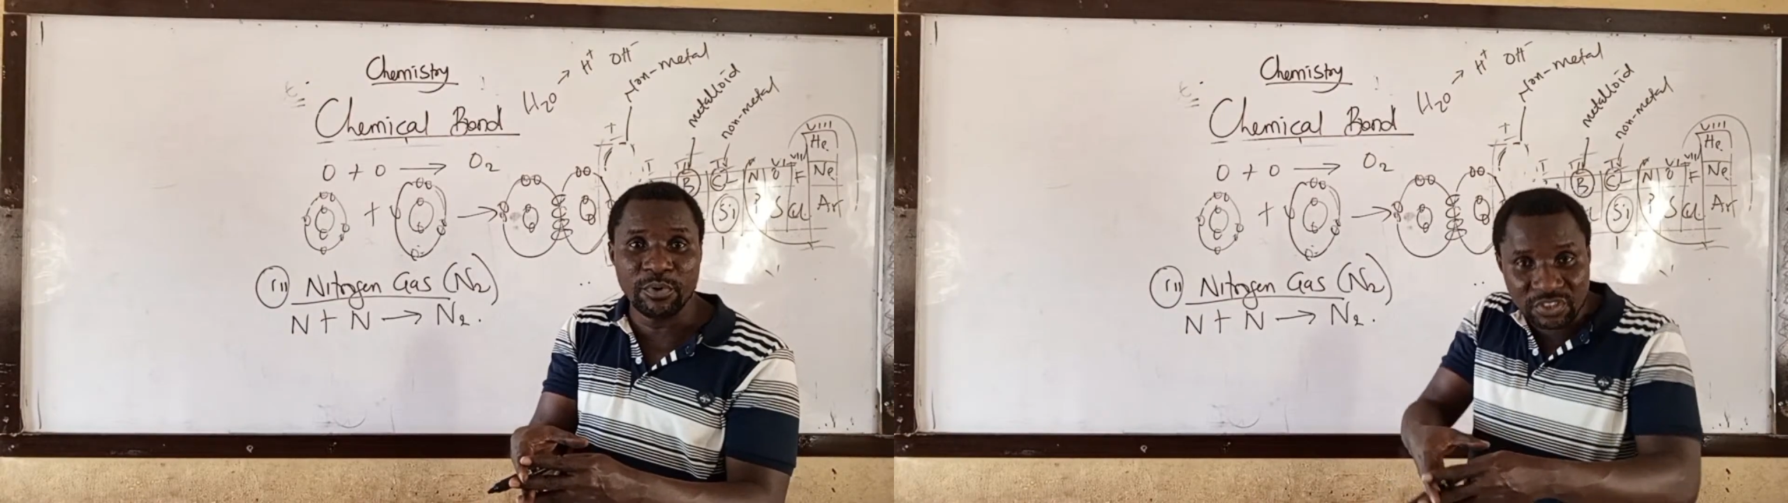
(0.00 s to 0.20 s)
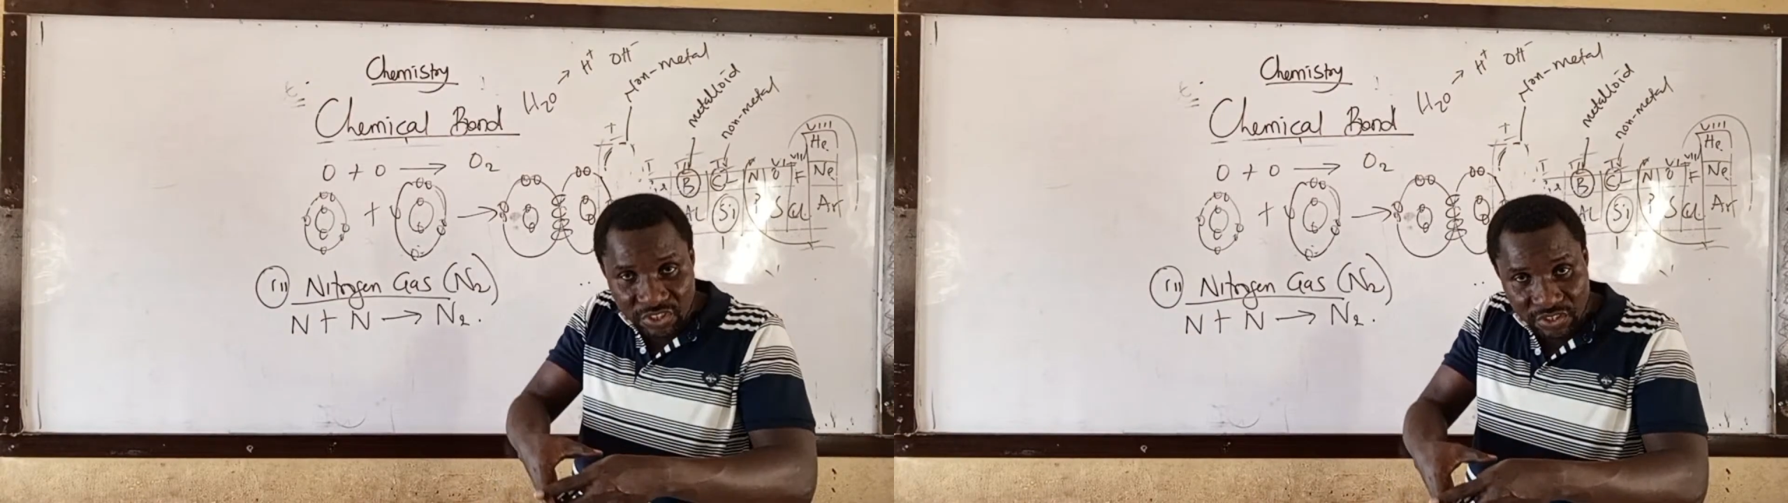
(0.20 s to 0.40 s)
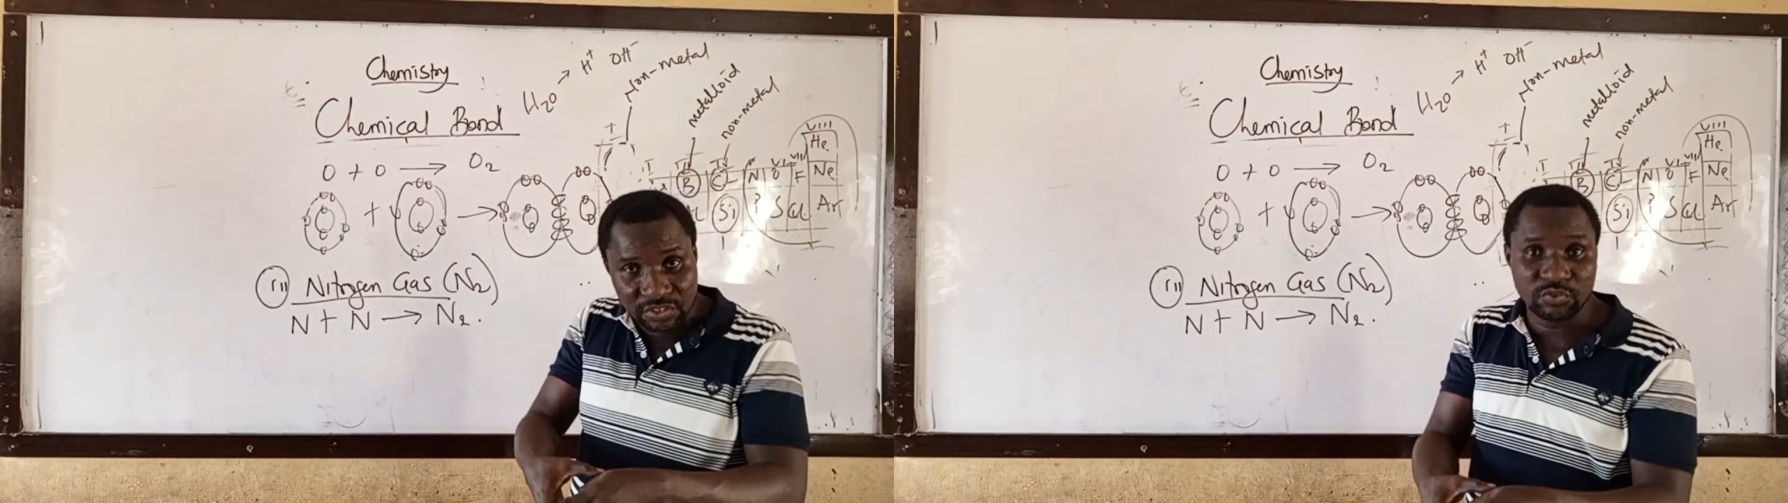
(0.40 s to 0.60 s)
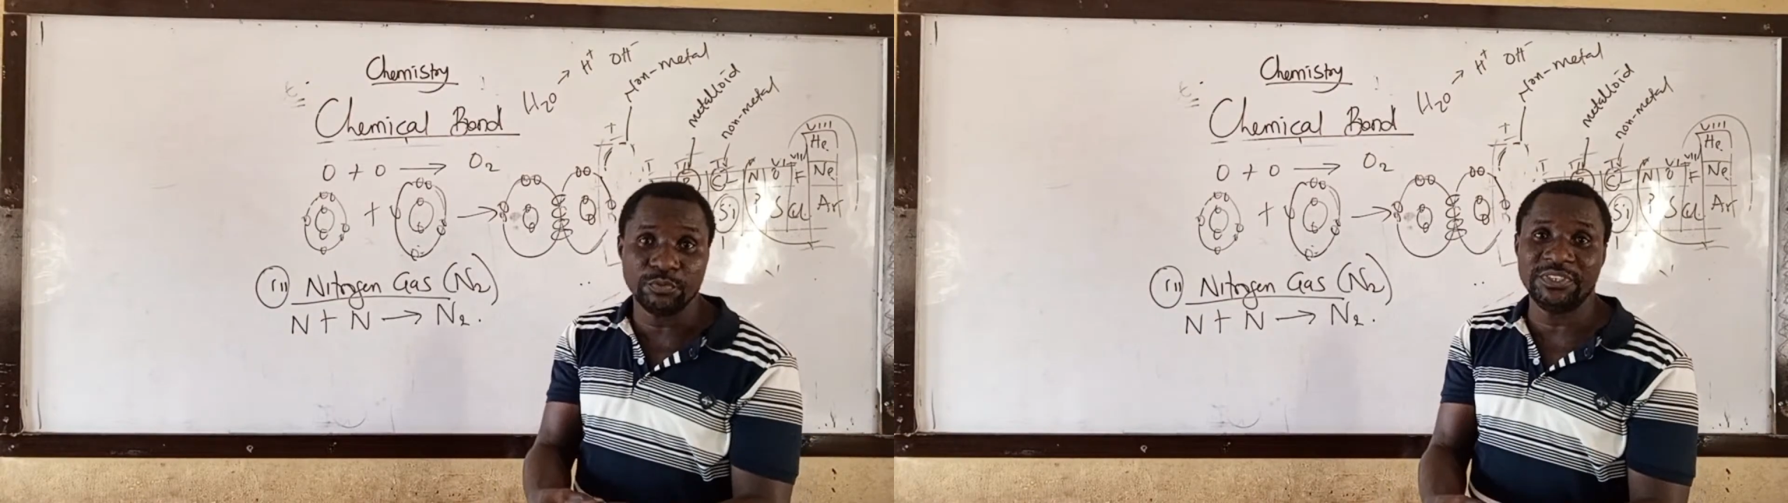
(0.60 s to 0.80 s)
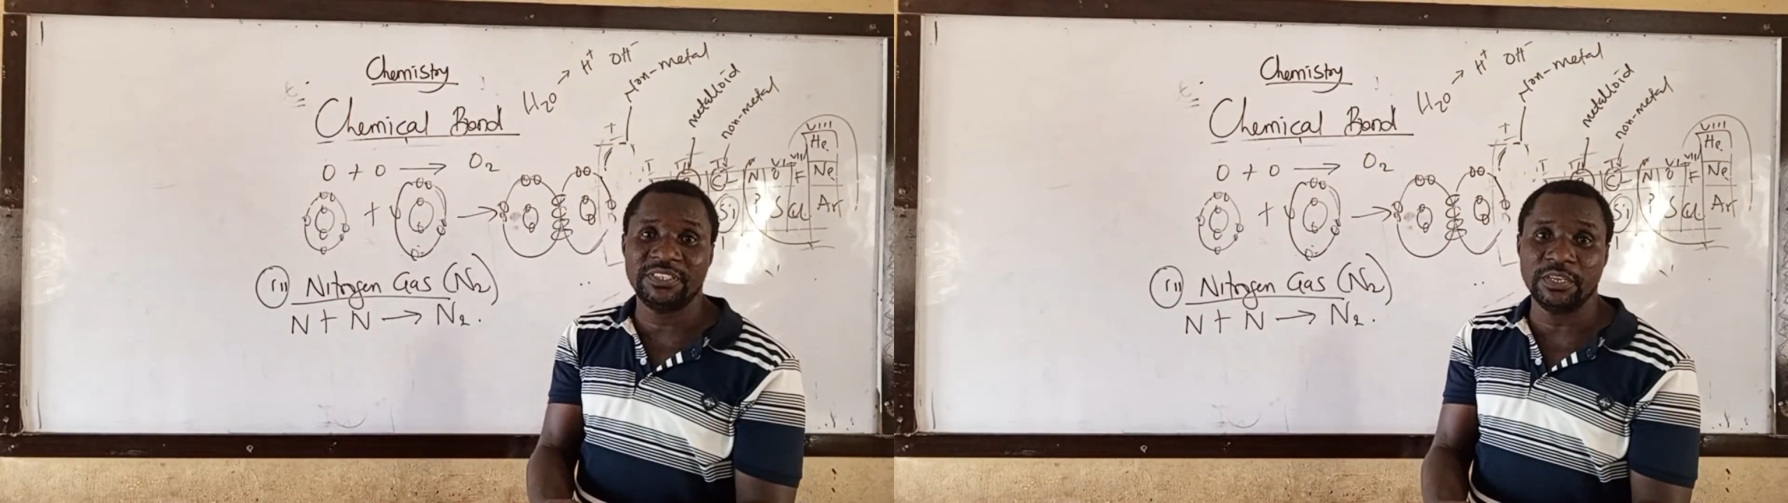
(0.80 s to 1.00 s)
bond to
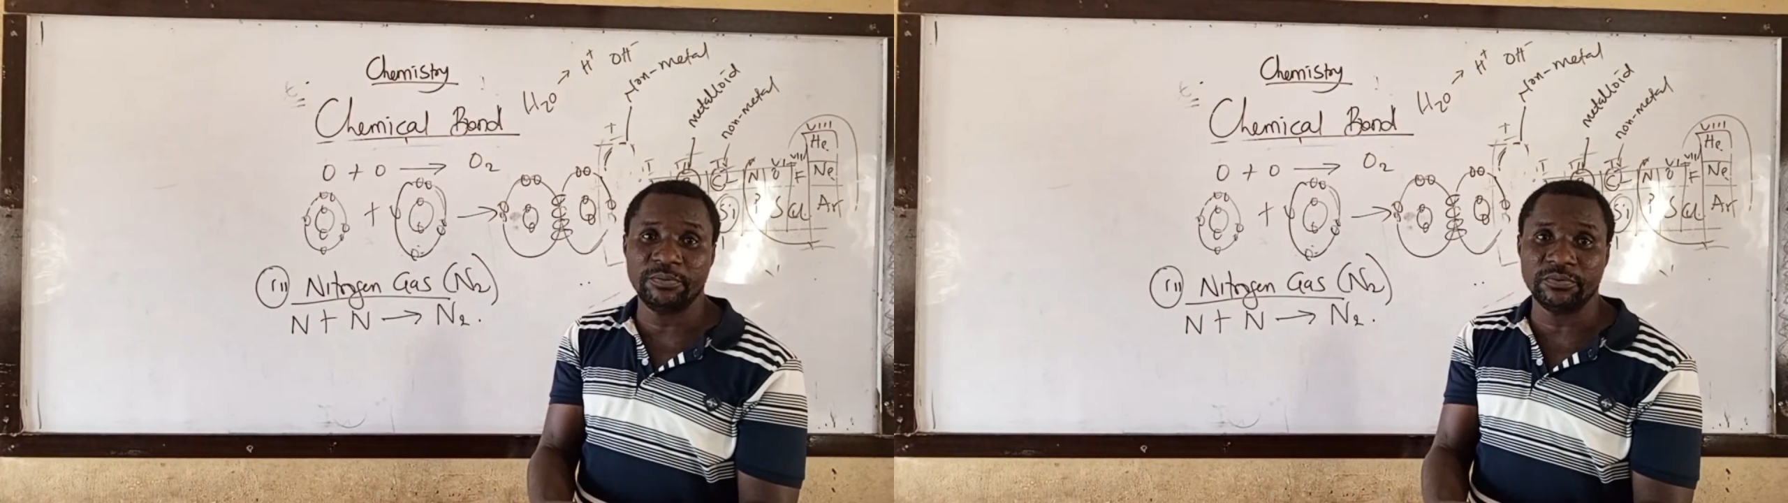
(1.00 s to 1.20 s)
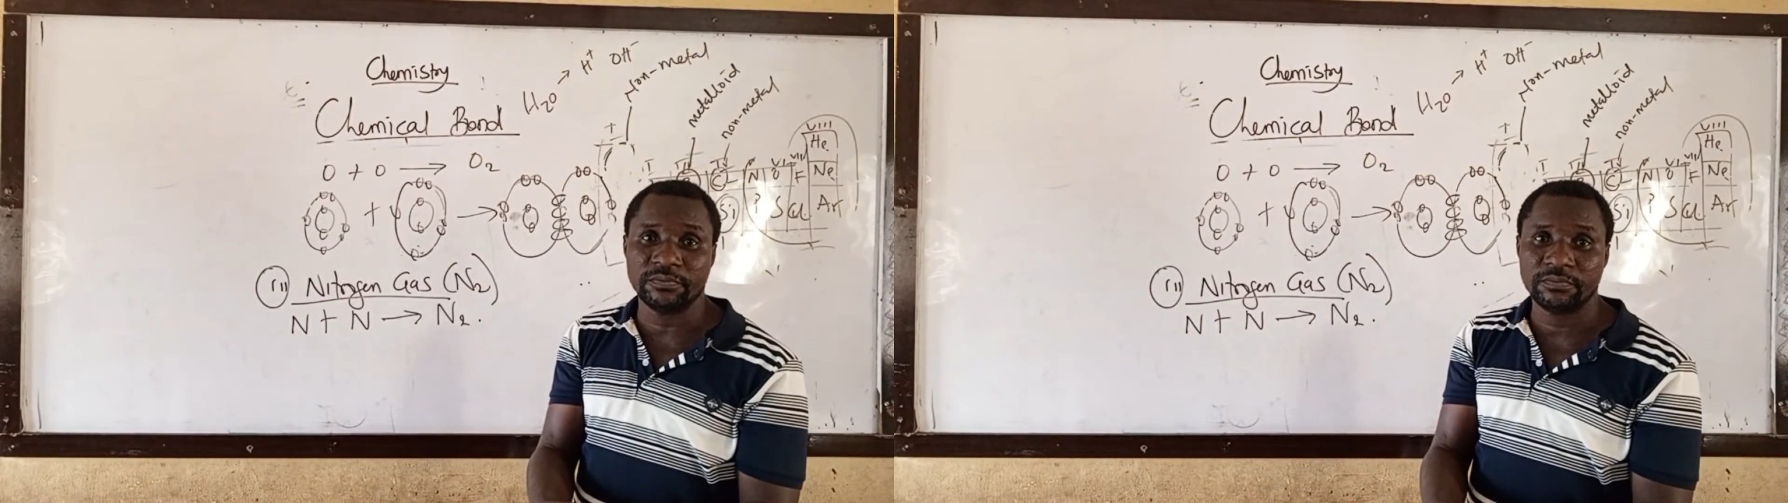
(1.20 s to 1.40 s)
be stable.